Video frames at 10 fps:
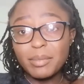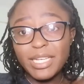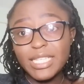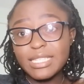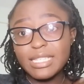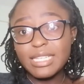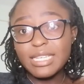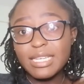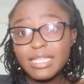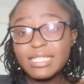Please,
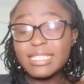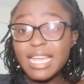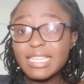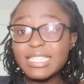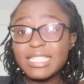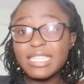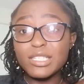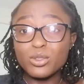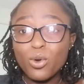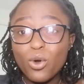sanity
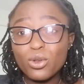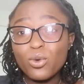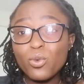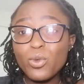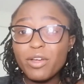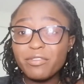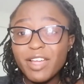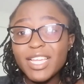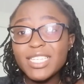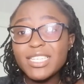is all we are
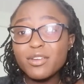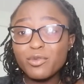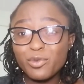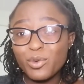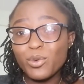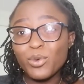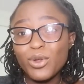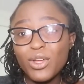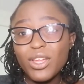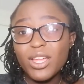fighting for.
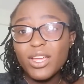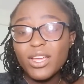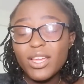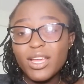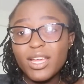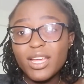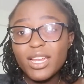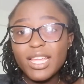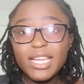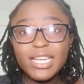
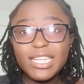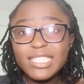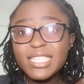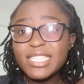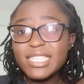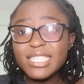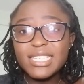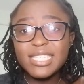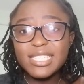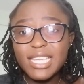Like, let us
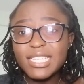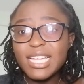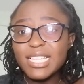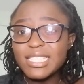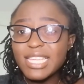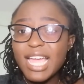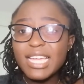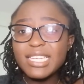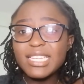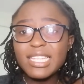just set
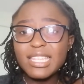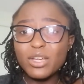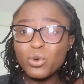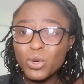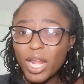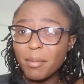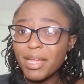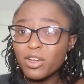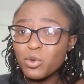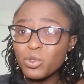aside the hula
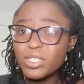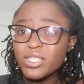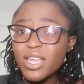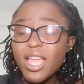baloos.